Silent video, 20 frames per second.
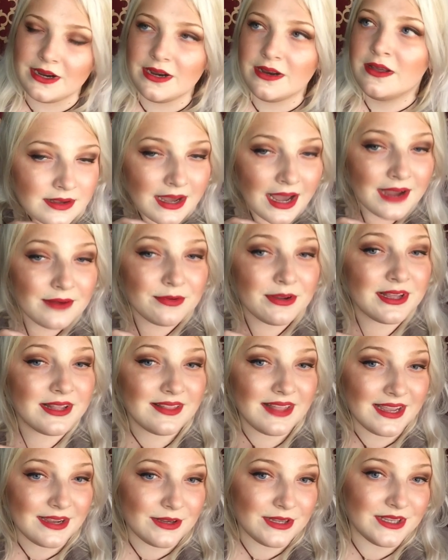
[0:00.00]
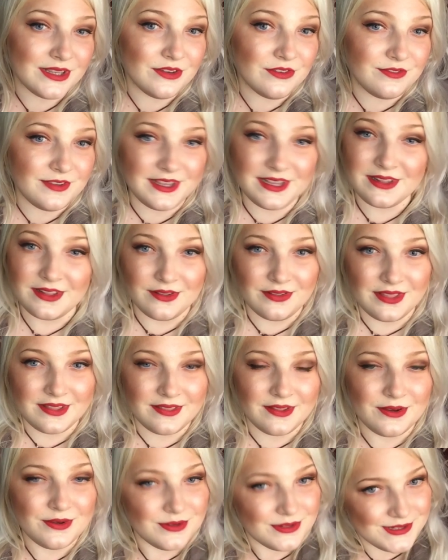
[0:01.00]
I really like UV clothing
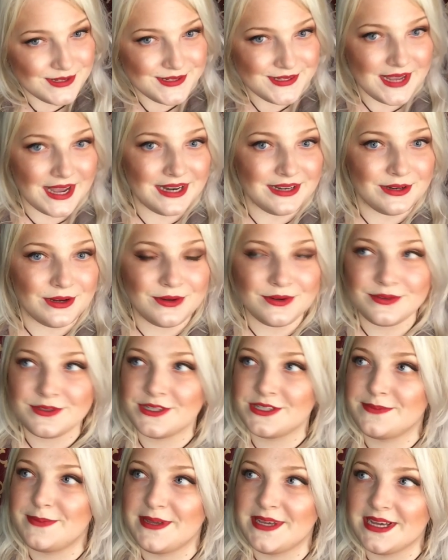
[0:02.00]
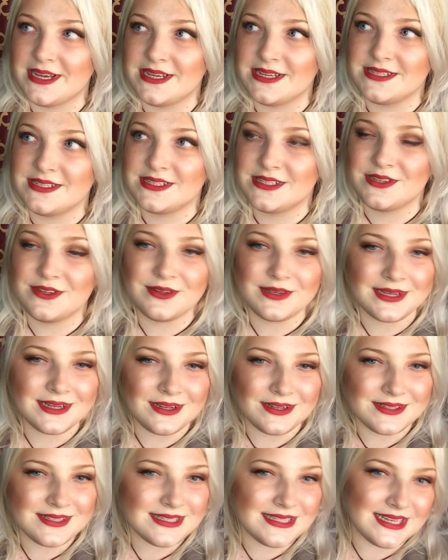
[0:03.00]
though, just side note, just because you don't get all
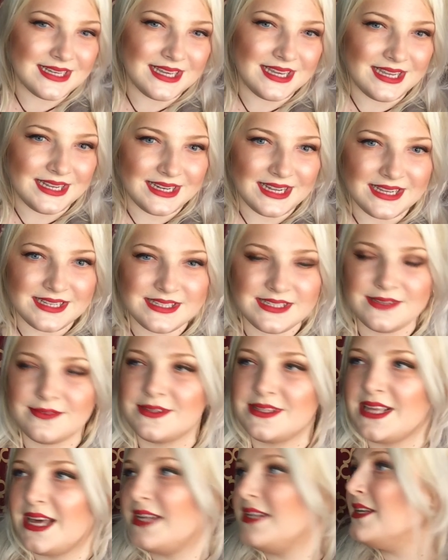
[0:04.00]
sticky and nasty with that.